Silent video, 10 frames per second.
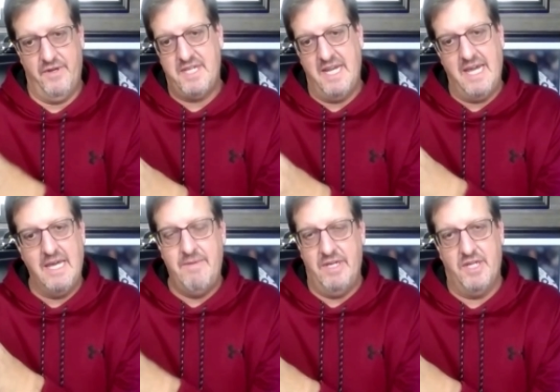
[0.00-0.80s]
There's an
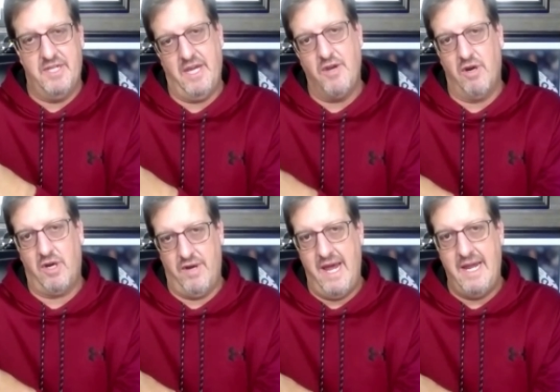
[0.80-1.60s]
image that you are
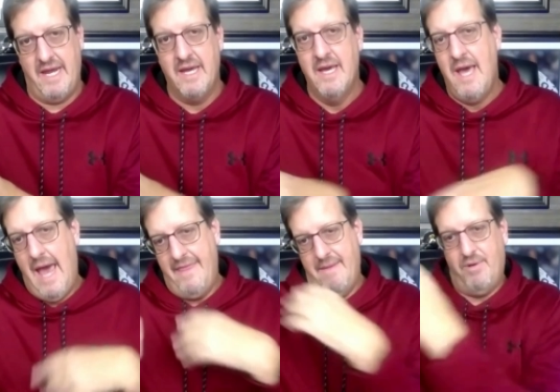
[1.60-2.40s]
creating,
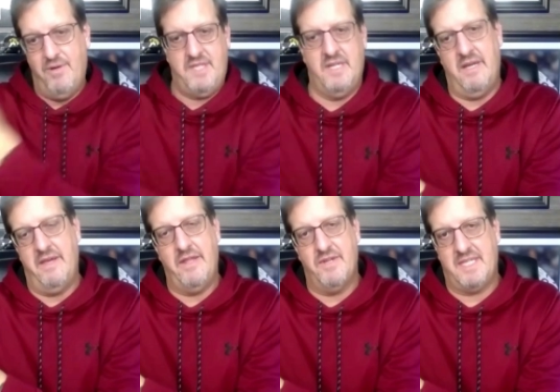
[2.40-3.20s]
and the person on
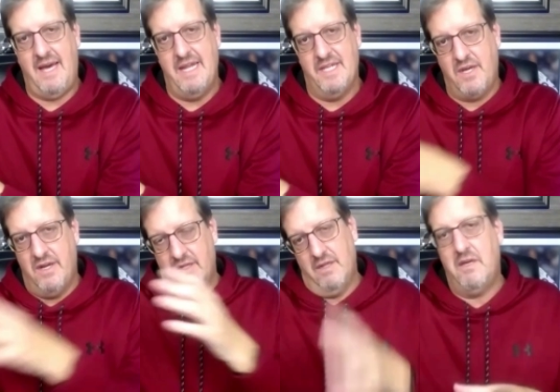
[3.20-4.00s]
the other side is
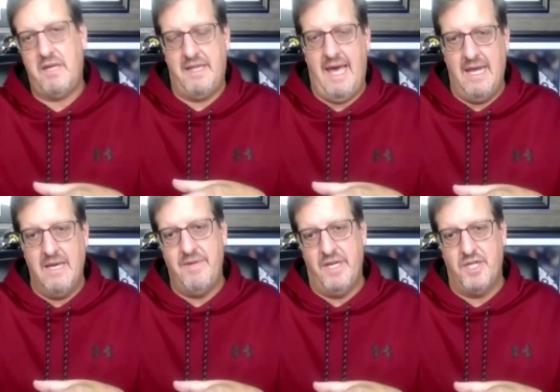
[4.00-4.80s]
going to look at that
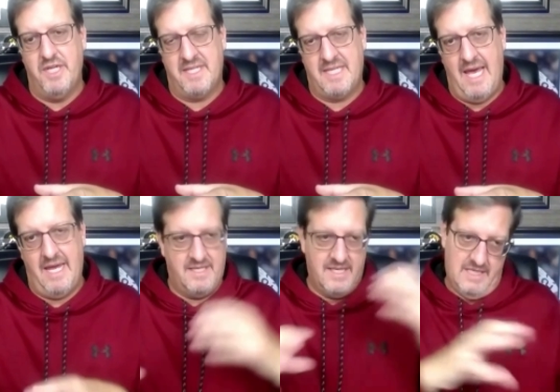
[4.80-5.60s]
image and
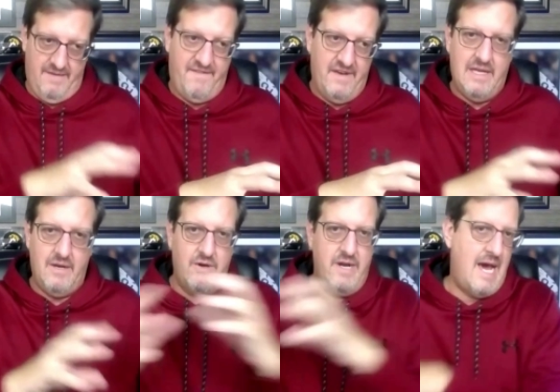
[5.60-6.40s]
say, is this a fit
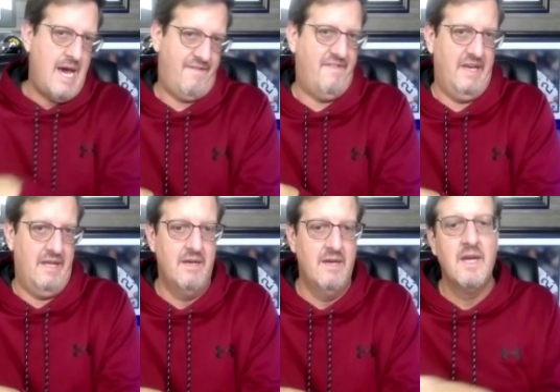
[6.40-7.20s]
or not a
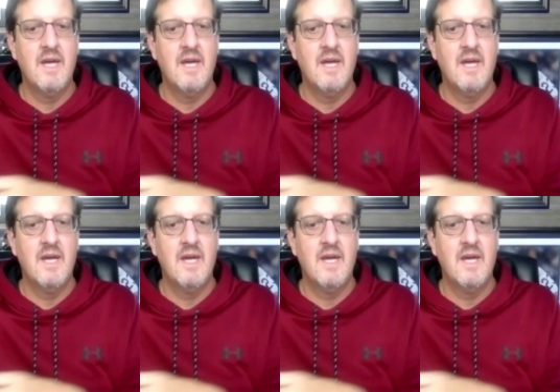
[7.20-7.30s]
fit?